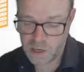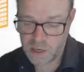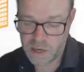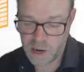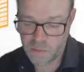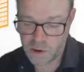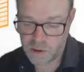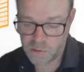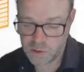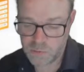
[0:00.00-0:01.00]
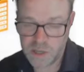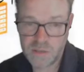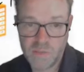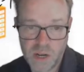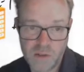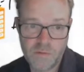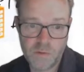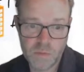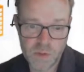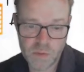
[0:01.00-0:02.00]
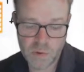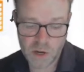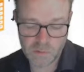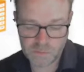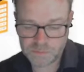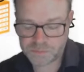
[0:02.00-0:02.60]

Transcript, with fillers: network automation platforms as well.